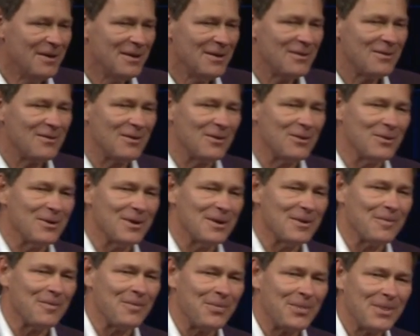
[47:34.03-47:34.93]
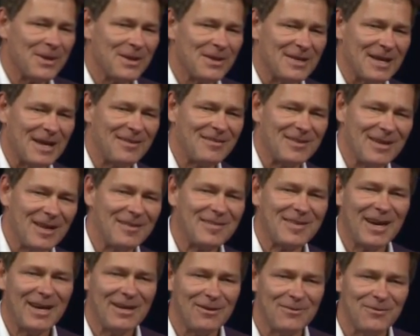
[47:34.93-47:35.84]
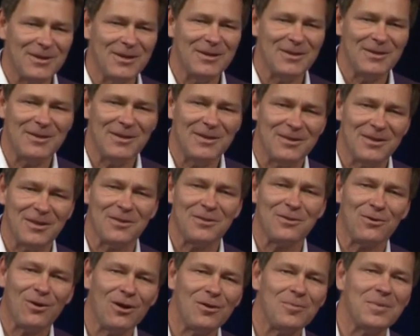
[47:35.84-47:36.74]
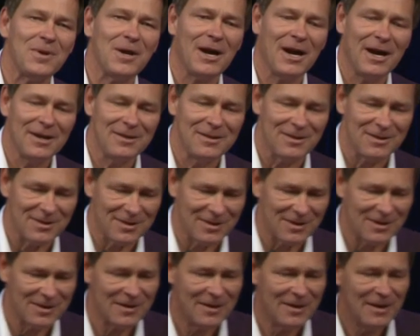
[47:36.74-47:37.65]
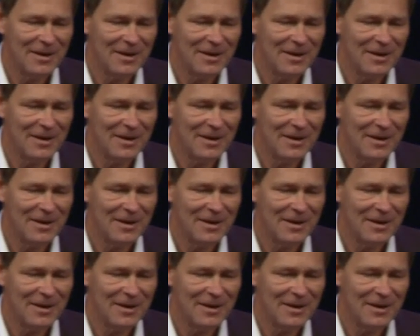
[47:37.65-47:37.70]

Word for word: So um, that's, that's kind of the, the, the thought behind it, yeah?